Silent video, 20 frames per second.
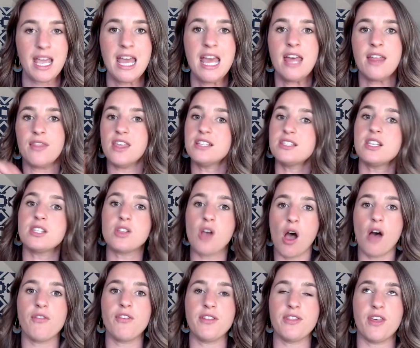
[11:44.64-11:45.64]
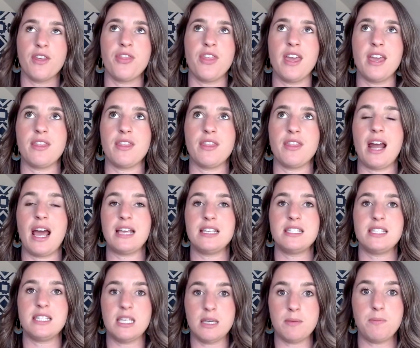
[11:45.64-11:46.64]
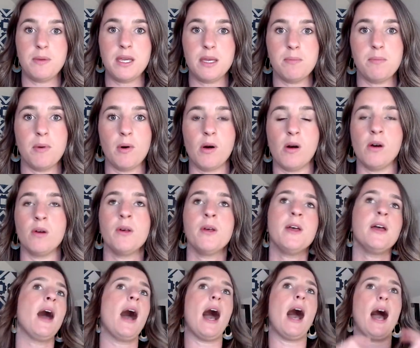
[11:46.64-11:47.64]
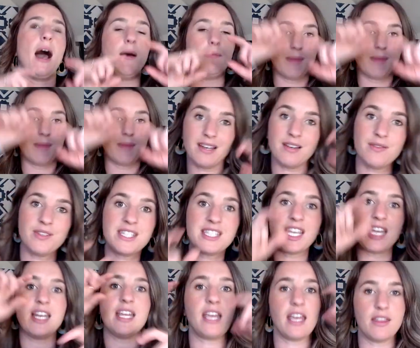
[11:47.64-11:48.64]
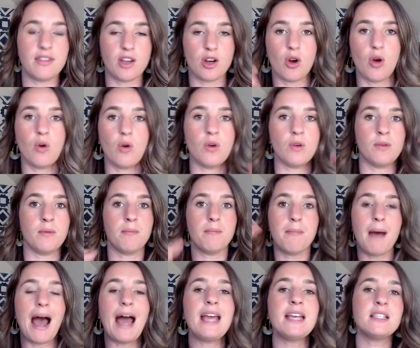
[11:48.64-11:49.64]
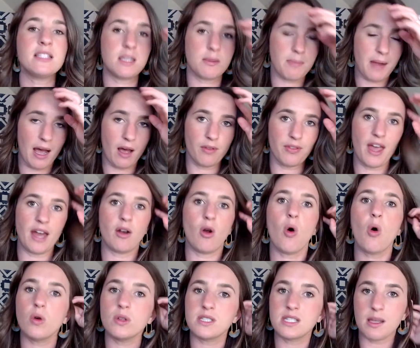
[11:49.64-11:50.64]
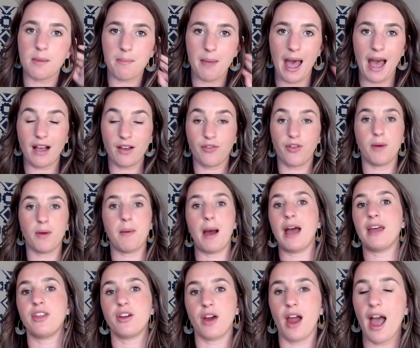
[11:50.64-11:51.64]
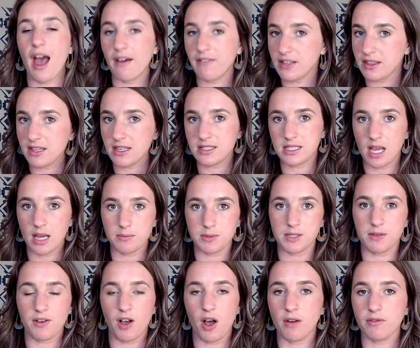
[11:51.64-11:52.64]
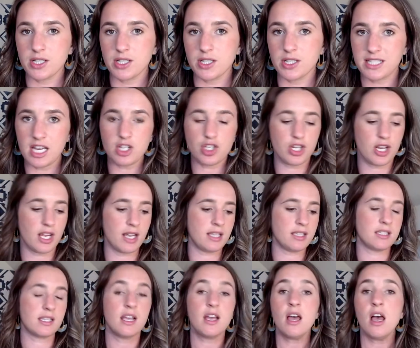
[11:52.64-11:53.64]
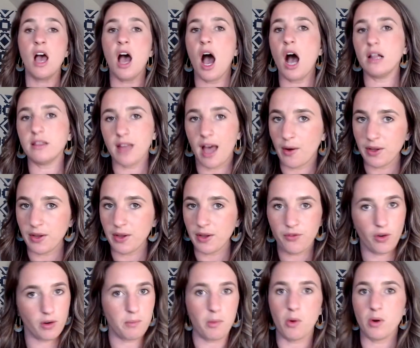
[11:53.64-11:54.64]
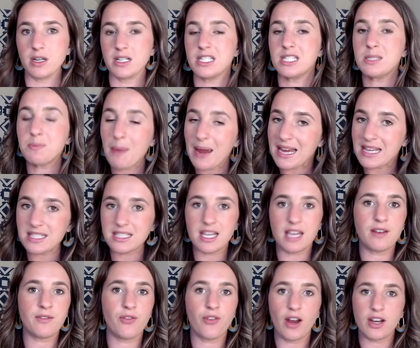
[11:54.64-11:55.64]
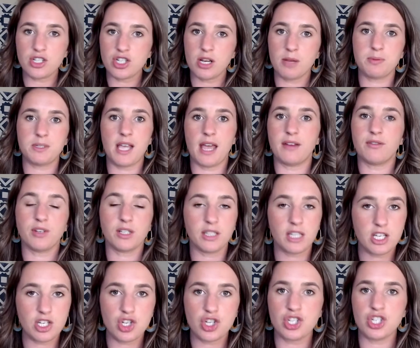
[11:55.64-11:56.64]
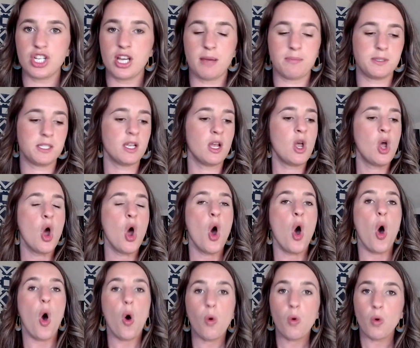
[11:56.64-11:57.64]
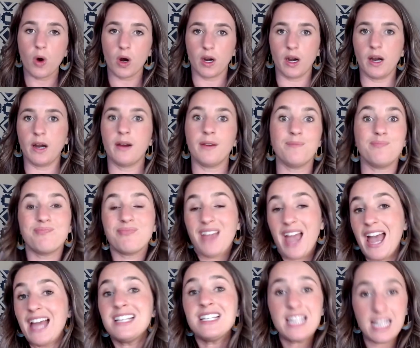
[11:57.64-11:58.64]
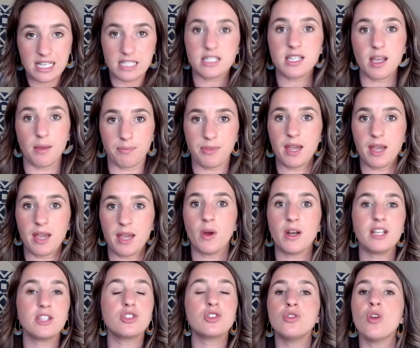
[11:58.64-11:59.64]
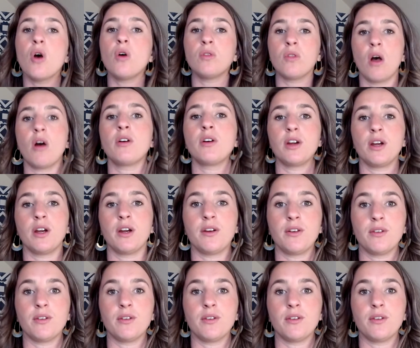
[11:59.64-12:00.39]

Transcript: This is often the thing that I see people kind of sitting in their own minds about that holds them back from either having these types of conversations, allowing for more space in friendships and relationships, or ending something when it's no longer